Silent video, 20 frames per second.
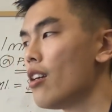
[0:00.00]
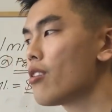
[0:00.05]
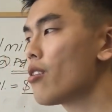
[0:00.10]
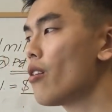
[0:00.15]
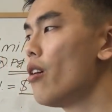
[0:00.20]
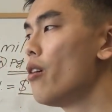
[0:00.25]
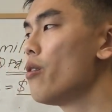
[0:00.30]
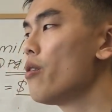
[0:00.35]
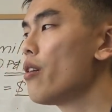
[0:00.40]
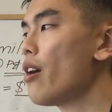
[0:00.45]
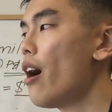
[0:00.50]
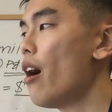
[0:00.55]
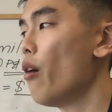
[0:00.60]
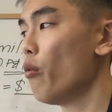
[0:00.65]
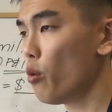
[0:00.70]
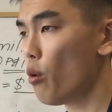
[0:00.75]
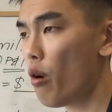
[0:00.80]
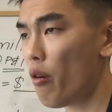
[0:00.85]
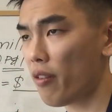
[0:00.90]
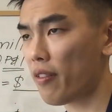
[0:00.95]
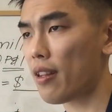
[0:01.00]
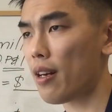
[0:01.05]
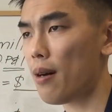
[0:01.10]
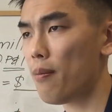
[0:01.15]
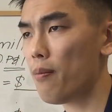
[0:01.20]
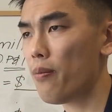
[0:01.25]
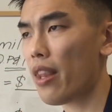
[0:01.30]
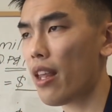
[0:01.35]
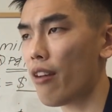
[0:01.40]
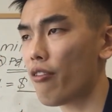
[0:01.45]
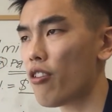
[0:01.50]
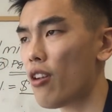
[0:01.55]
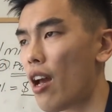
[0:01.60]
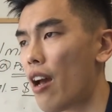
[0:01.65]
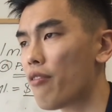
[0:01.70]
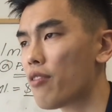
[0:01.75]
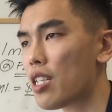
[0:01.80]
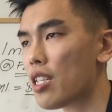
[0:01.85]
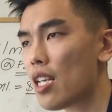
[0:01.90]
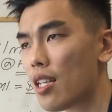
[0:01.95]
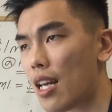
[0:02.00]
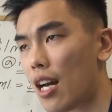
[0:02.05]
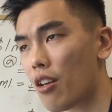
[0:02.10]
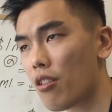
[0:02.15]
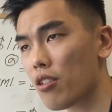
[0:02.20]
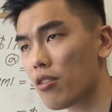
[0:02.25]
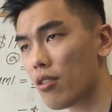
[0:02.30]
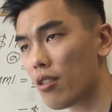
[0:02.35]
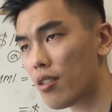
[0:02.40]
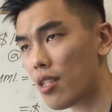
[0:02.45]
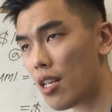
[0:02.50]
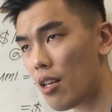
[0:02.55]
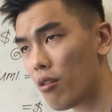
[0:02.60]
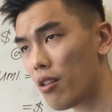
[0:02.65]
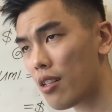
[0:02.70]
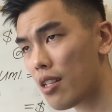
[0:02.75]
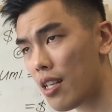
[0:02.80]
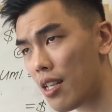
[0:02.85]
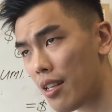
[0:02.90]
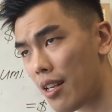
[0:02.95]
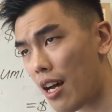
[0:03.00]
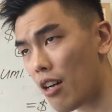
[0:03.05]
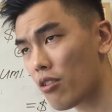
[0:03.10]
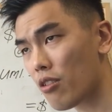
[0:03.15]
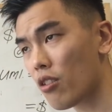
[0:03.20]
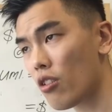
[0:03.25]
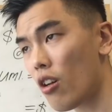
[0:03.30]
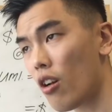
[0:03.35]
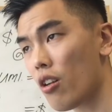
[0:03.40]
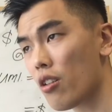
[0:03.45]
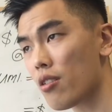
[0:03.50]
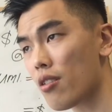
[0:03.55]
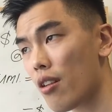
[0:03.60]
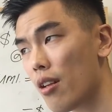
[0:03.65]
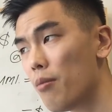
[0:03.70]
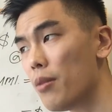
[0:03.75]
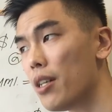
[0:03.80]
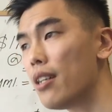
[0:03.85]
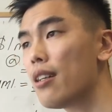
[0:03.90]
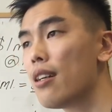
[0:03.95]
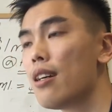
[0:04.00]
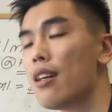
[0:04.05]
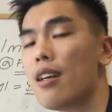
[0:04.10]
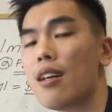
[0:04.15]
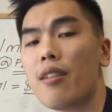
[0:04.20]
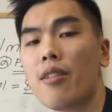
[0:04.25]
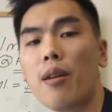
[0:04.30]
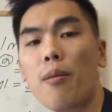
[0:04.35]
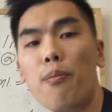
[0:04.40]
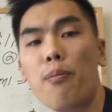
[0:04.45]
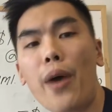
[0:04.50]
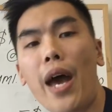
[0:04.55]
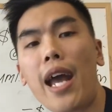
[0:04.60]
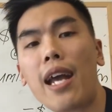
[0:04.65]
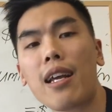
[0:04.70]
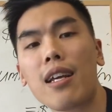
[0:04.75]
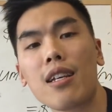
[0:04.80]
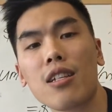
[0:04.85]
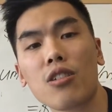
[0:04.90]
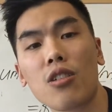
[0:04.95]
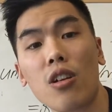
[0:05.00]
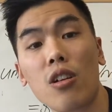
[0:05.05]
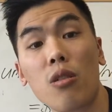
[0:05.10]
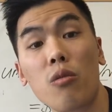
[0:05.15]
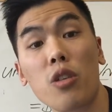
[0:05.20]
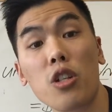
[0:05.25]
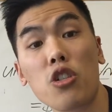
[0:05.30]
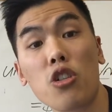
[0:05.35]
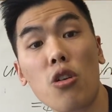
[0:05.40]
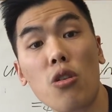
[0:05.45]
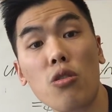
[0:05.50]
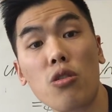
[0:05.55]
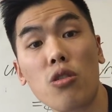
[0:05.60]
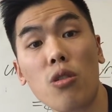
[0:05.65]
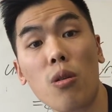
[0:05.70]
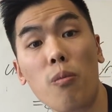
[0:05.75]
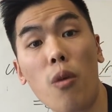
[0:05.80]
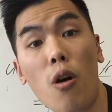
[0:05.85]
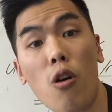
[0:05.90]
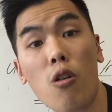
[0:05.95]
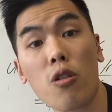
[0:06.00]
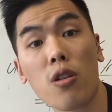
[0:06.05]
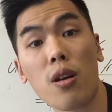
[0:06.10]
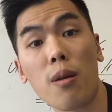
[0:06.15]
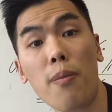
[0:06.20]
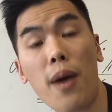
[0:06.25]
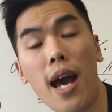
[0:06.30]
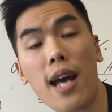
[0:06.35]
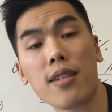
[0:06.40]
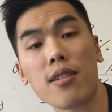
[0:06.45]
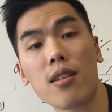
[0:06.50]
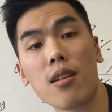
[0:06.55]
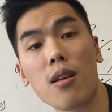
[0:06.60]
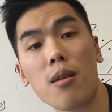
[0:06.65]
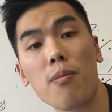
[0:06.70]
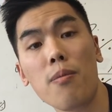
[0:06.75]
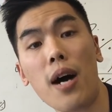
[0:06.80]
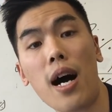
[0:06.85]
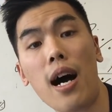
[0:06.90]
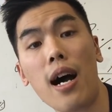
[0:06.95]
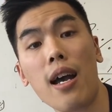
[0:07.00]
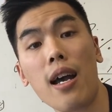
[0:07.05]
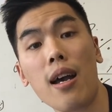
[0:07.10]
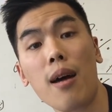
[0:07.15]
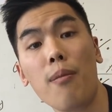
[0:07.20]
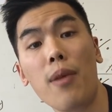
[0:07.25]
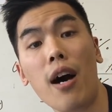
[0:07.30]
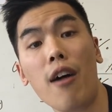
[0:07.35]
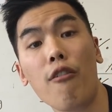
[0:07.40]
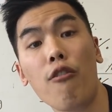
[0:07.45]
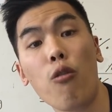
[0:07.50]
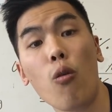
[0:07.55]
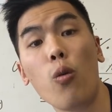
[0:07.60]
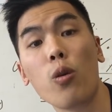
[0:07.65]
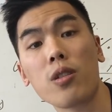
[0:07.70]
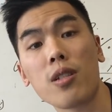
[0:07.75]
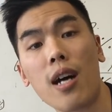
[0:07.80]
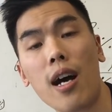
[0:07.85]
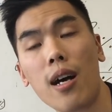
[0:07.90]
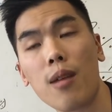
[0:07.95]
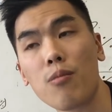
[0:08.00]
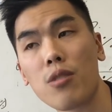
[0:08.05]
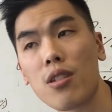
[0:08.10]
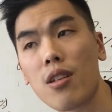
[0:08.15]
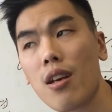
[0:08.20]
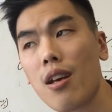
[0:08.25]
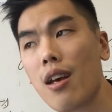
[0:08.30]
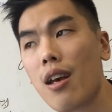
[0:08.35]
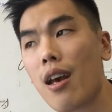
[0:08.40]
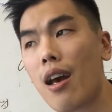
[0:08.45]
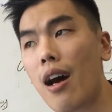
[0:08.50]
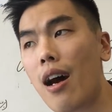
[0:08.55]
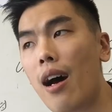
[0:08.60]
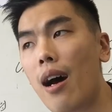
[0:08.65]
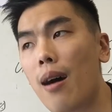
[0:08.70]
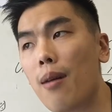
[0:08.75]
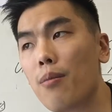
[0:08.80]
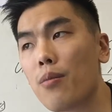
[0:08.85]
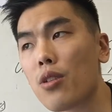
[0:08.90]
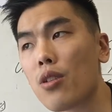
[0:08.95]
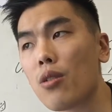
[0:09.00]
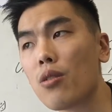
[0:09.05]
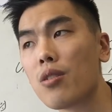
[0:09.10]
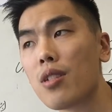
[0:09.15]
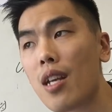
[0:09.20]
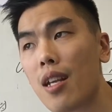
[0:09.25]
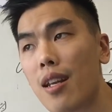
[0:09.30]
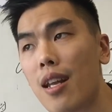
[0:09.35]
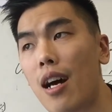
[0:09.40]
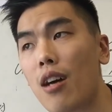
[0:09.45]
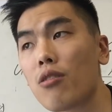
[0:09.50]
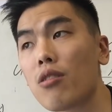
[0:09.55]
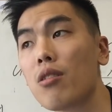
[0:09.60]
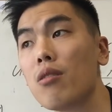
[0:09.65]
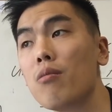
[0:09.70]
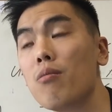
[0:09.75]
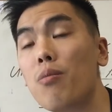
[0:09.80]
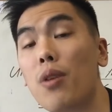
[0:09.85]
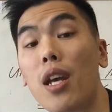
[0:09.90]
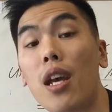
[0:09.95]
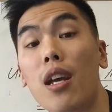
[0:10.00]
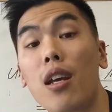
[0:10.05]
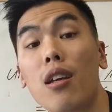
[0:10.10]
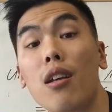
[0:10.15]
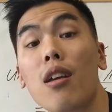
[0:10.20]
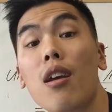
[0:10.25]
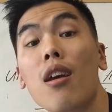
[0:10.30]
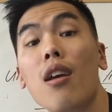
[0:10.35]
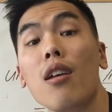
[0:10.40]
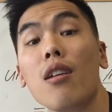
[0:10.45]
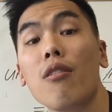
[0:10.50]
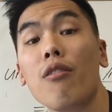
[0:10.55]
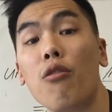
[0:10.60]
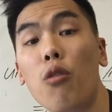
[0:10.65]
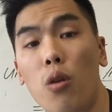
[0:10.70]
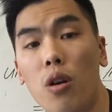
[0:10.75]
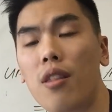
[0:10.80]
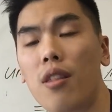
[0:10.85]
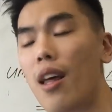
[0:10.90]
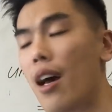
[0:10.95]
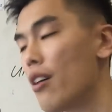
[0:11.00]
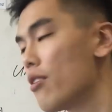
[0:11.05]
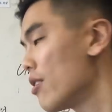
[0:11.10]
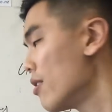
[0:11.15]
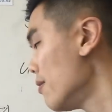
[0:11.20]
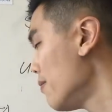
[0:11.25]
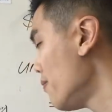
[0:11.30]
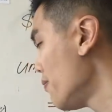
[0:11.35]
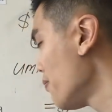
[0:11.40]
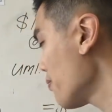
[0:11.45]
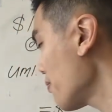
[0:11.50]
So a rule of thumb, if you have $10,000 limit, the bank is going to reduce your borrowing capacity by about 4 times. So 10,000 being 40,000.